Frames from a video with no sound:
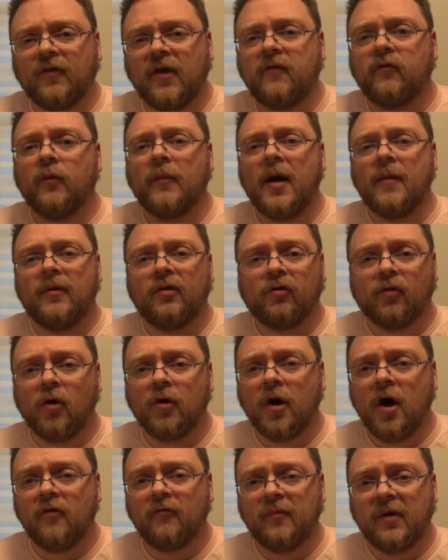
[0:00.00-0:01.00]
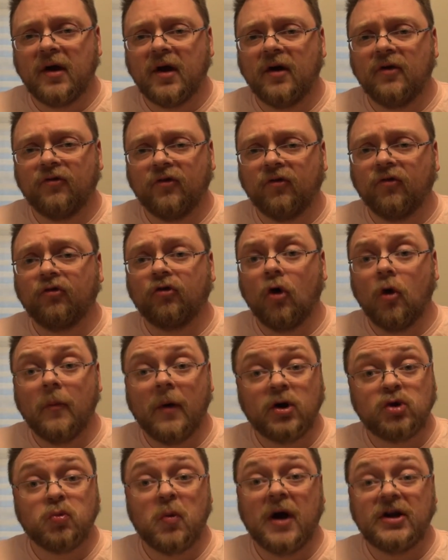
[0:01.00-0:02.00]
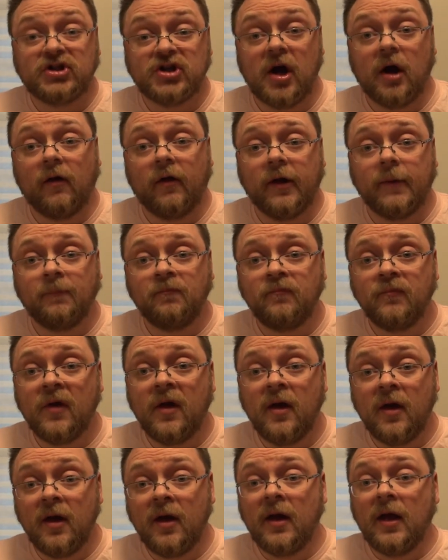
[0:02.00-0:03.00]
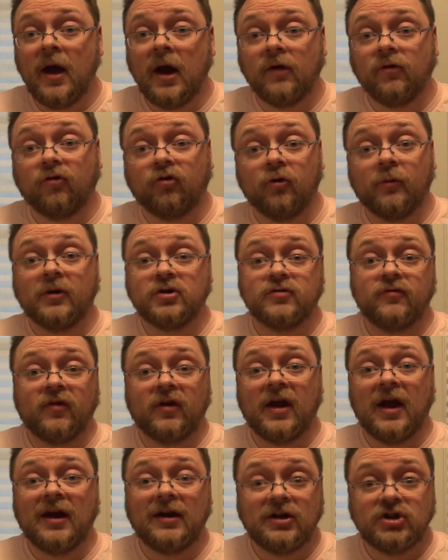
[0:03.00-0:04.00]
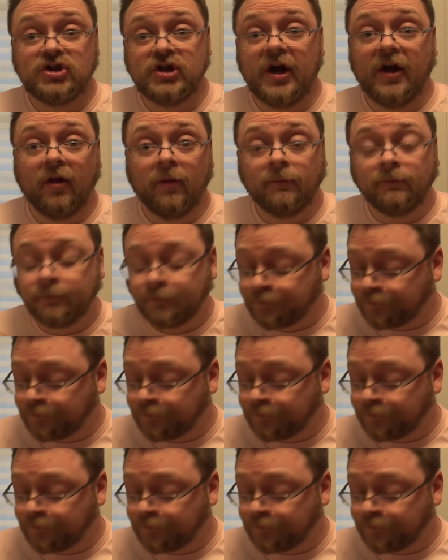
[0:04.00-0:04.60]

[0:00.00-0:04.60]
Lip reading: flavor might be thrown off because it's so much white chocolate and so much of the candy shell.